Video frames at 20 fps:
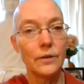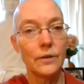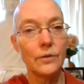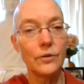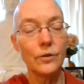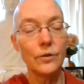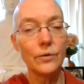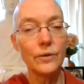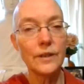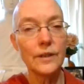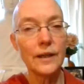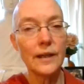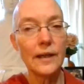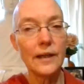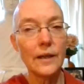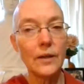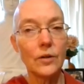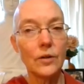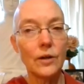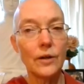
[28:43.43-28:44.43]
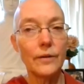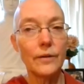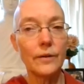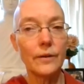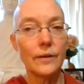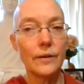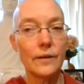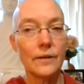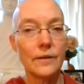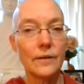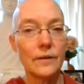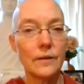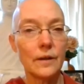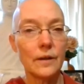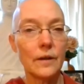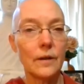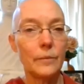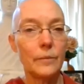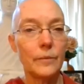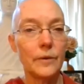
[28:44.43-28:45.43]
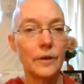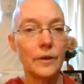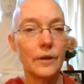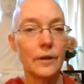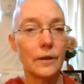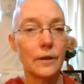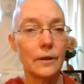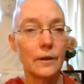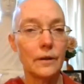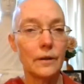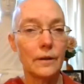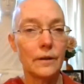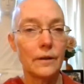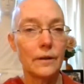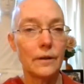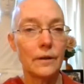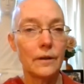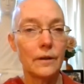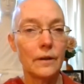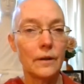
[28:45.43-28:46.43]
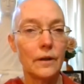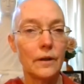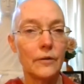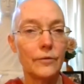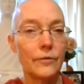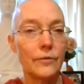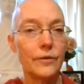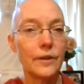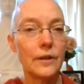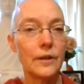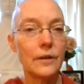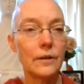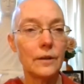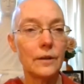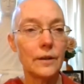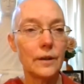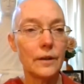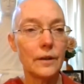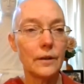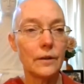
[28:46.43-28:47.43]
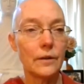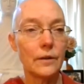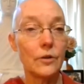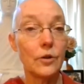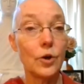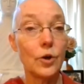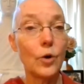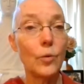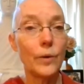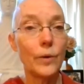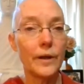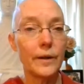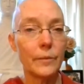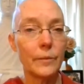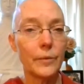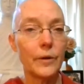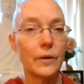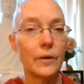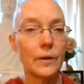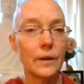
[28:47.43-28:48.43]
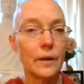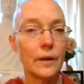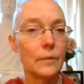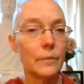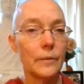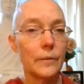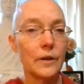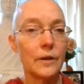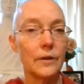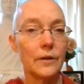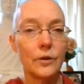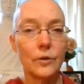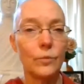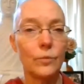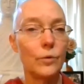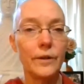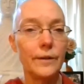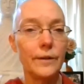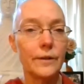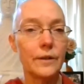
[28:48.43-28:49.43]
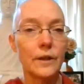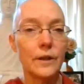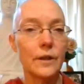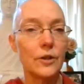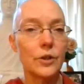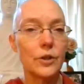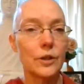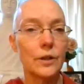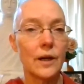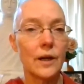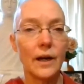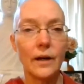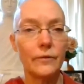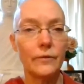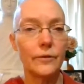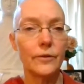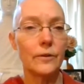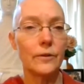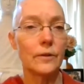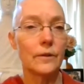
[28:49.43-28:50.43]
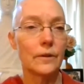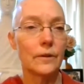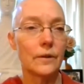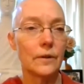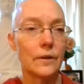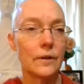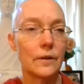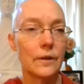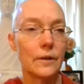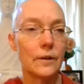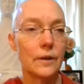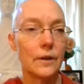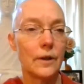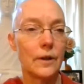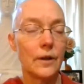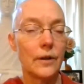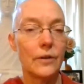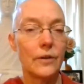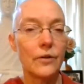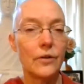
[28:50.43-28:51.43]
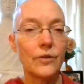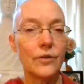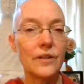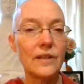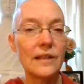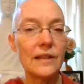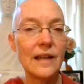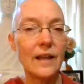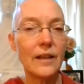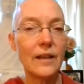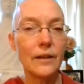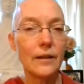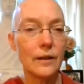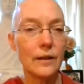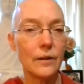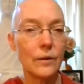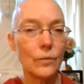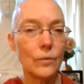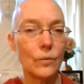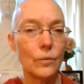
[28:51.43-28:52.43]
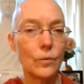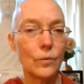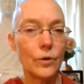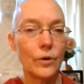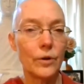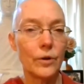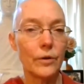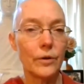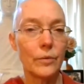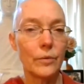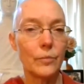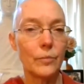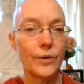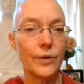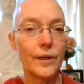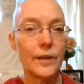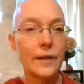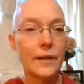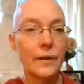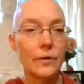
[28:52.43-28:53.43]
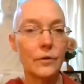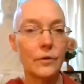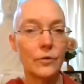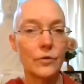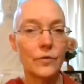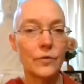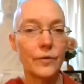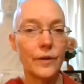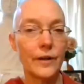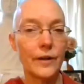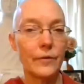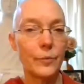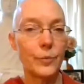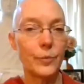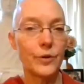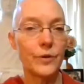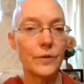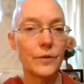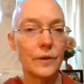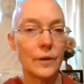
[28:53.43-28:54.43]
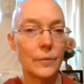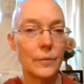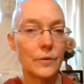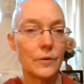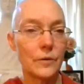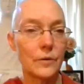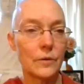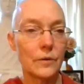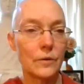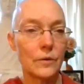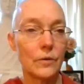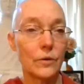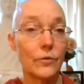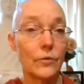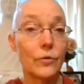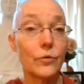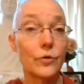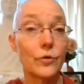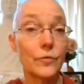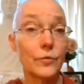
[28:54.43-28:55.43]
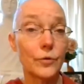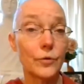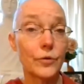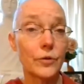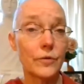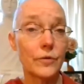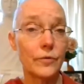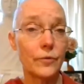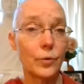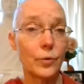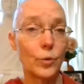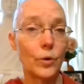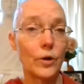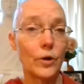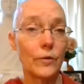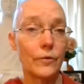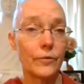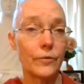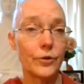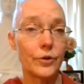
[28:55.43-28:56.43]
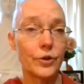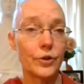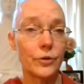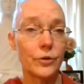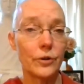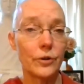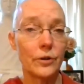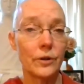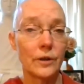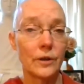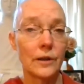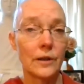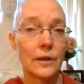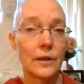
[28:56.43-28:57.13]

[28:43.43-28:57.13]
You don't take on this karma of killing knowing about karma. You wouldn't touch it ever. There's nothing worth breaking those five precepts, or those first four for sure.